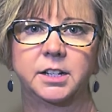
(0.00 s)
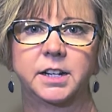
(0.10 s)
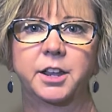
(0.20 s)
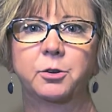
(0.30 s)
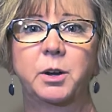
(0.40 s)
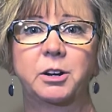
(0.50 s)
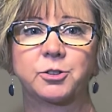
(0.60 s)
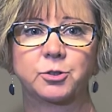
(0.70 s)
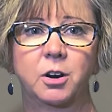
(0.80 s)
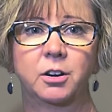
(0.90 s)
Together we
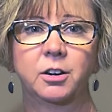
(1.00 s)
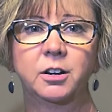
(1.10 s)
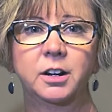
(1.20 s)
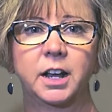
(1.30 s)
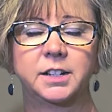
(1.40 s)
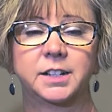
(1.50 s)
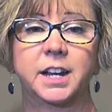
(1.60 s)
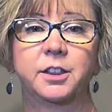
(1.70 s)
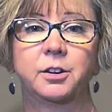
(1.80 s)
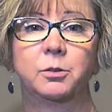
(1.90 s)
are stronger, and
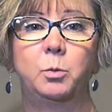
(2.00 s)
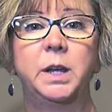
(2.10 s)
together